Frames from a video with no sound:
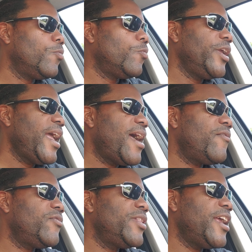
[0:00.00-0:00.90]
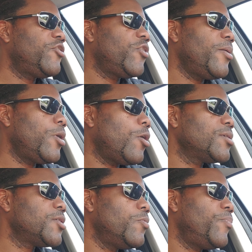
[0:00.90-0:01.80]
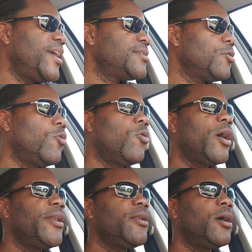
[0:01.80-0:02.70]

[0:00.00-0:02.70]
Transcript: we have they trim also based on